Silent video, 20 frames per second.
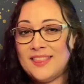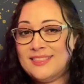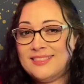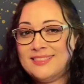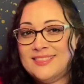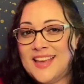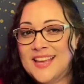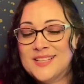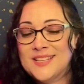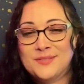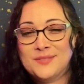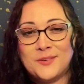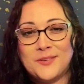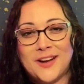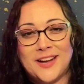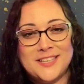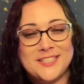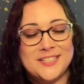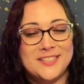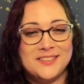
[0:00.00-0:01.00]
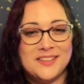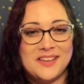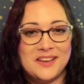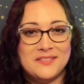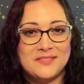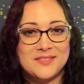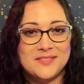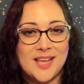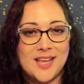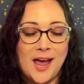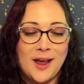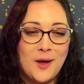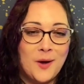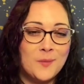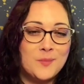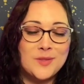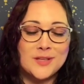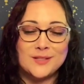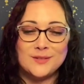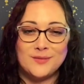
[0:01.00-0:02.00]
Thanks for watching, loves. I hope
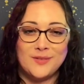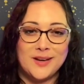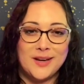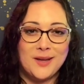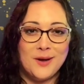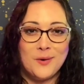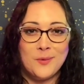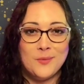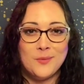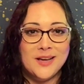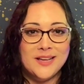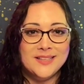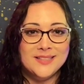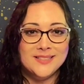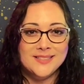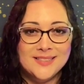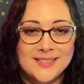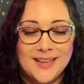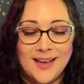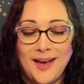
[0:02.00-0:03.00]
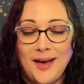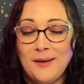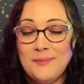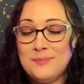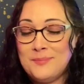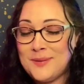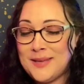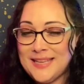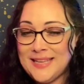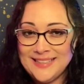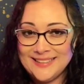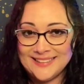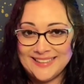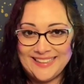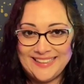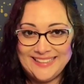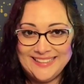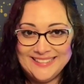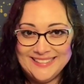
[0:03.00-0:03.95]
this video was appealing.